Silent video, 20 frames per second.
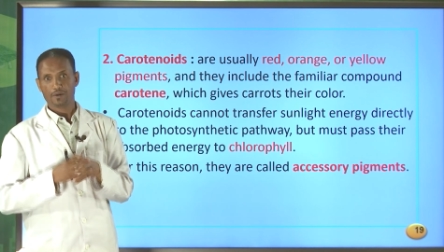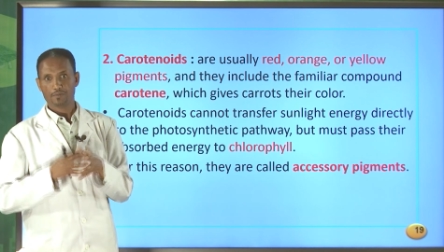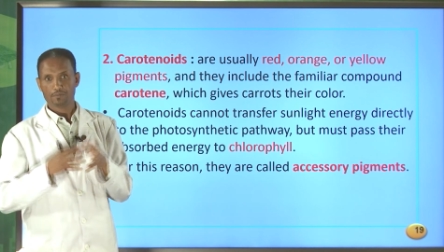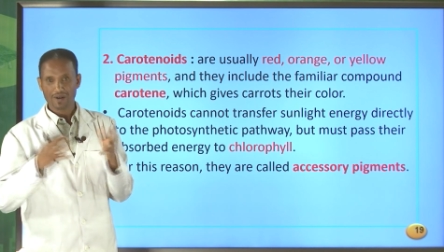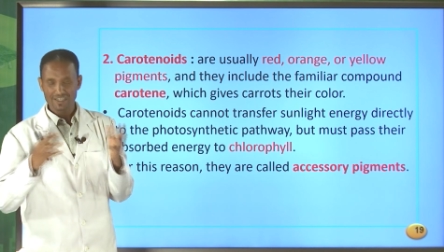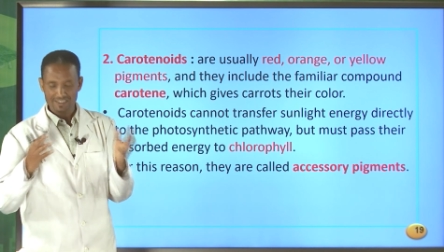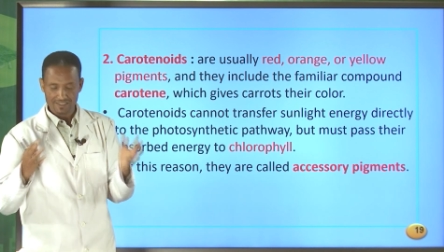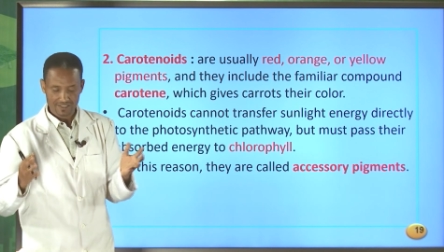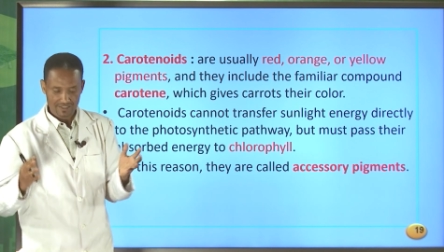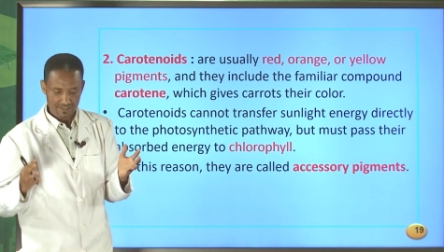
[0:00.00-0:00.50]

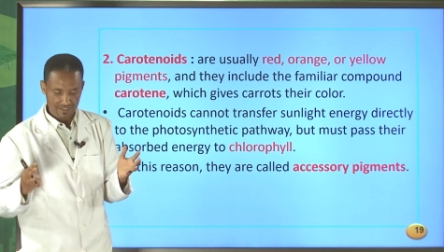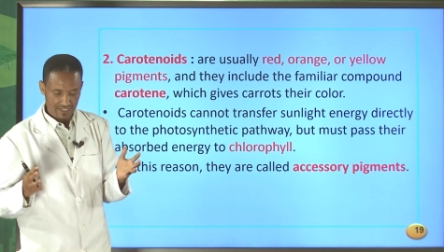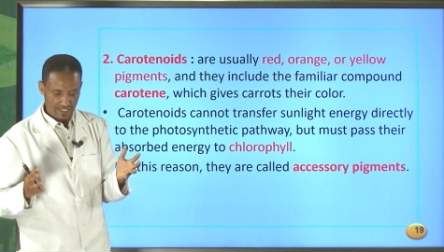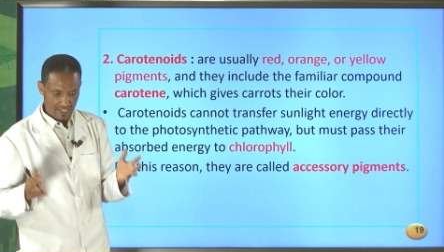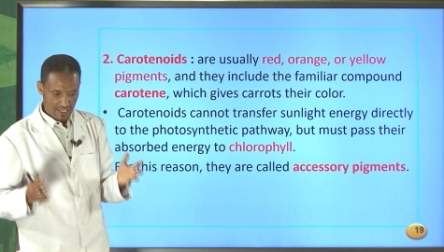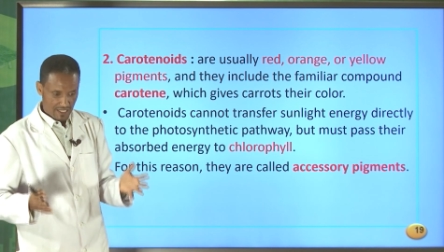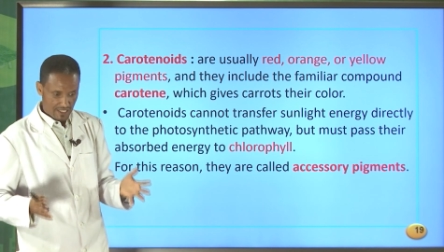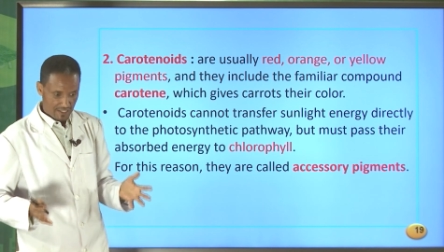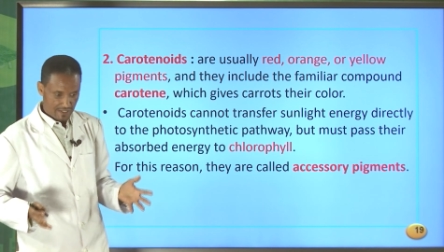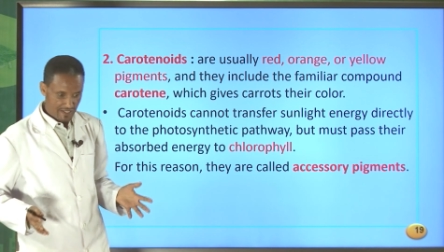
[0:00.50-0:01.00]
But
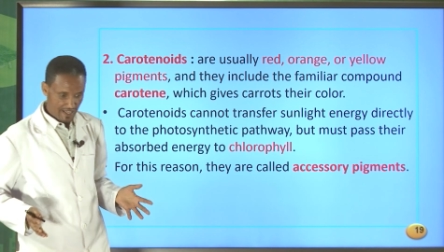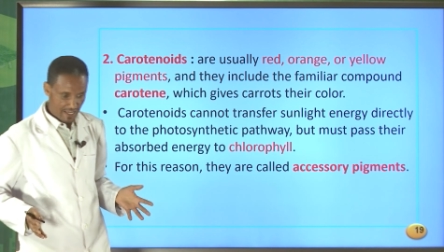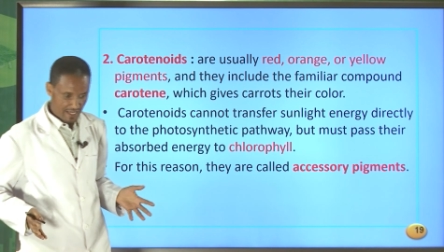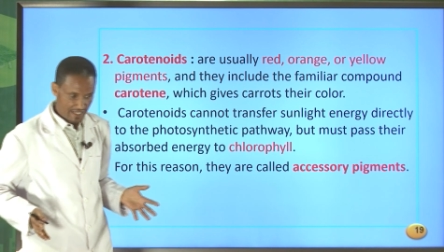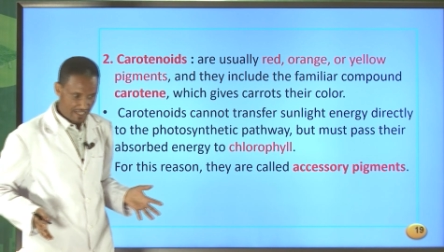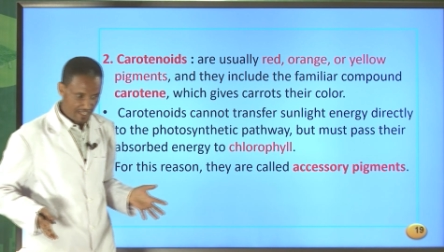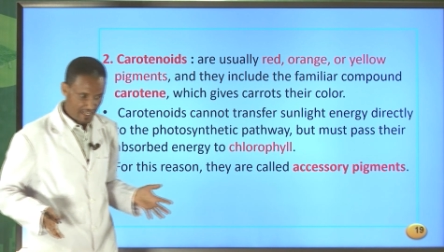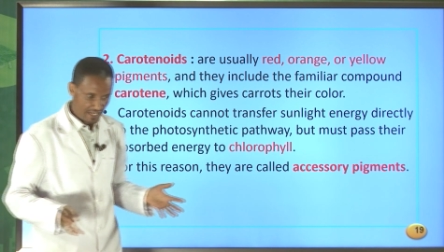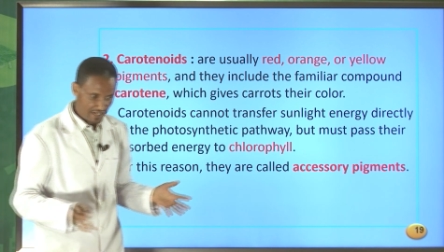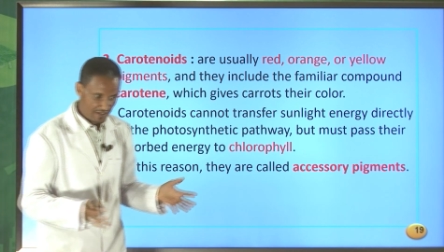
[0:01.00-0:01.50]
they
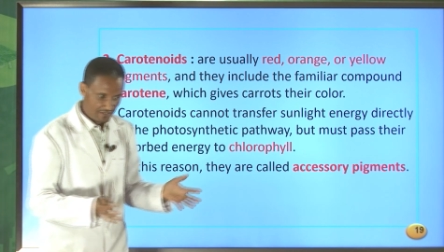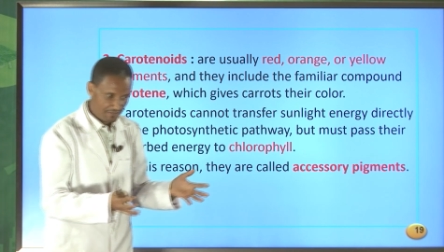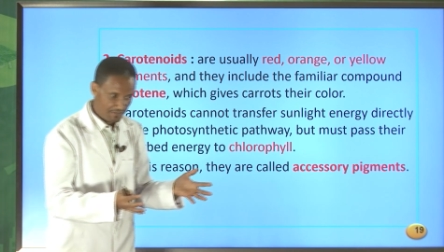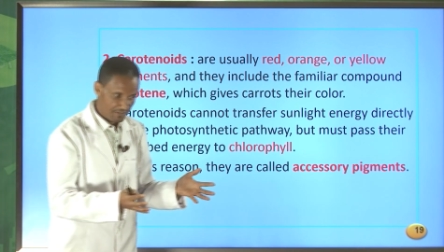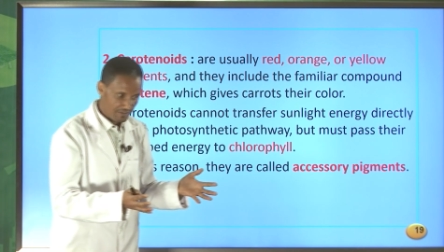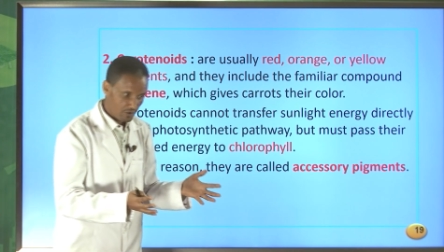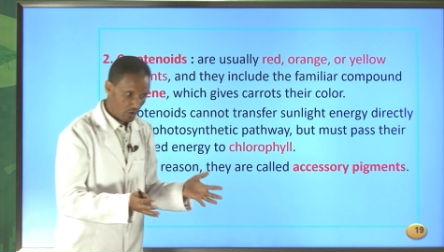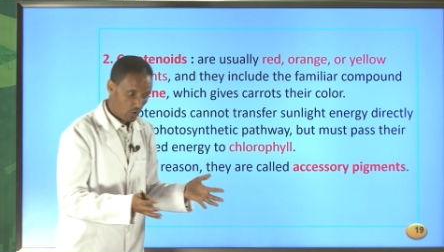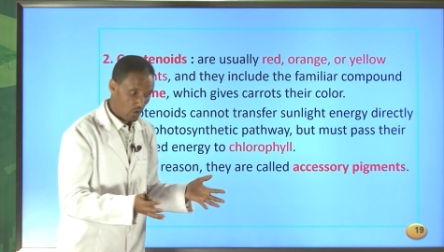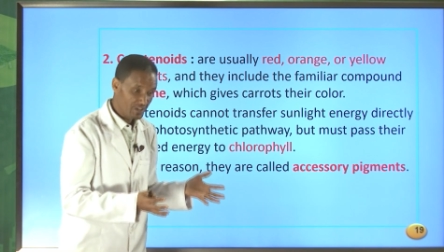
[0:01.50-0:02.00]

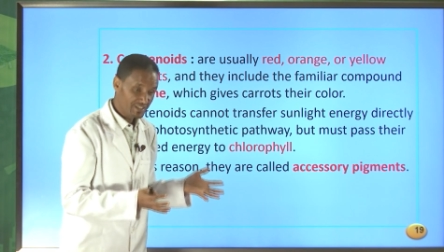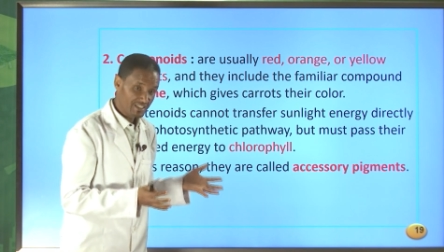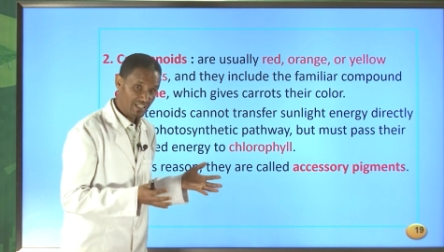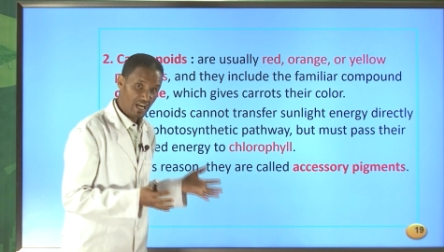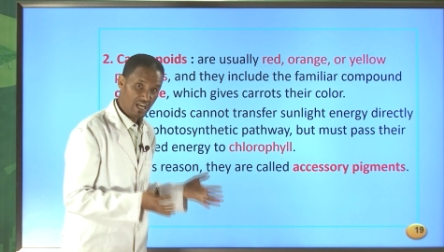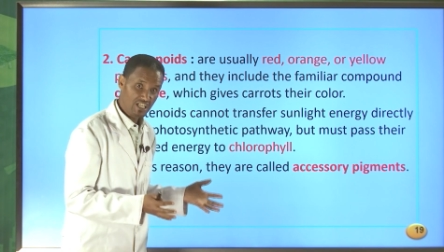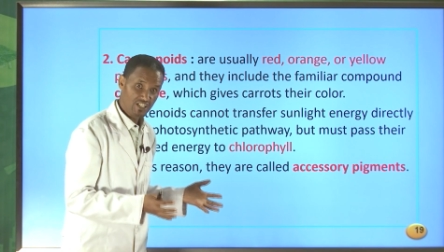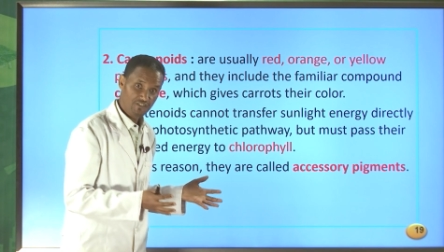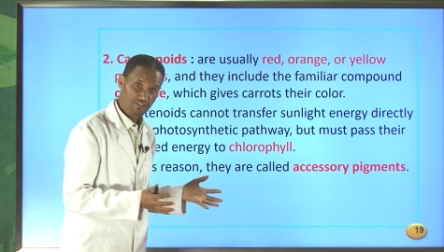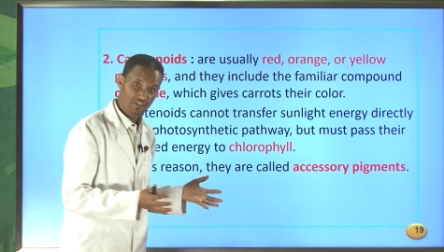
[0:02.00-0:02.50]
give or
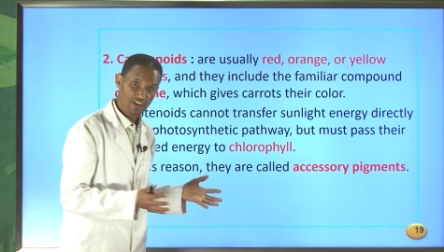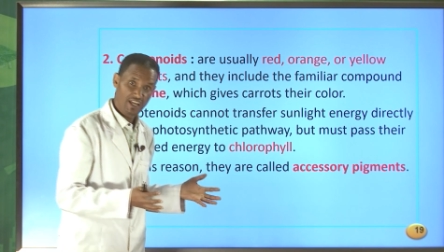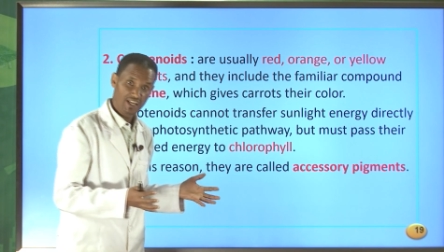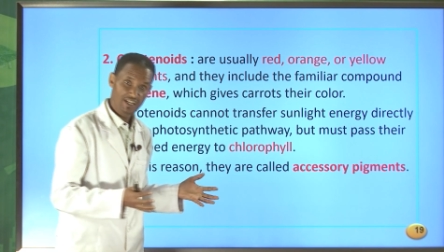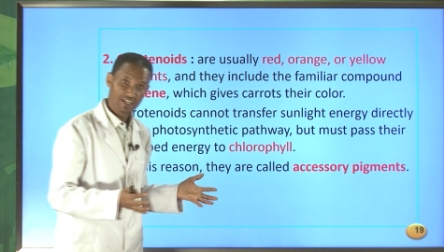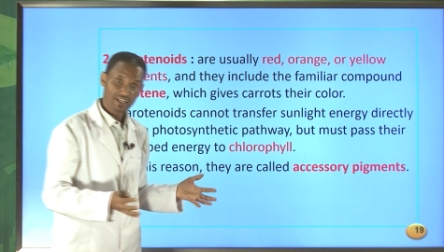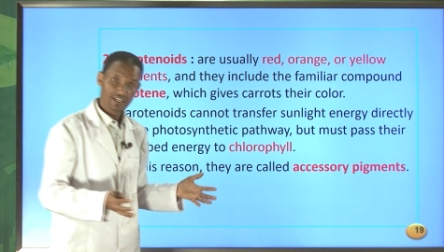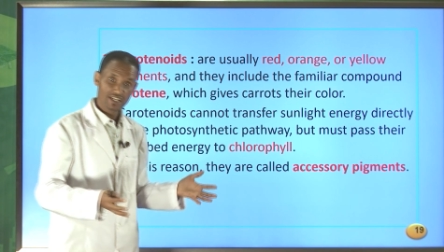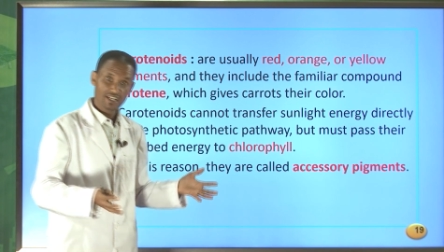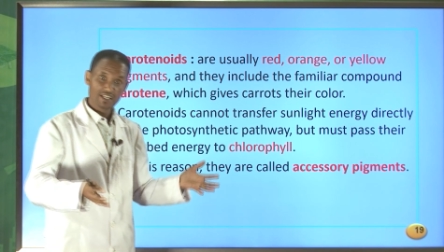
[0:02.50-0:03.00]

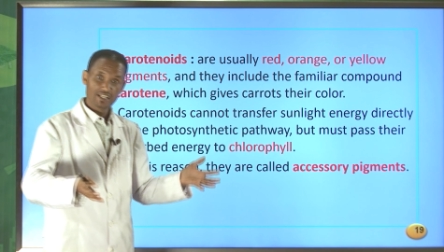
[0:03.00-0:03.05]
transfer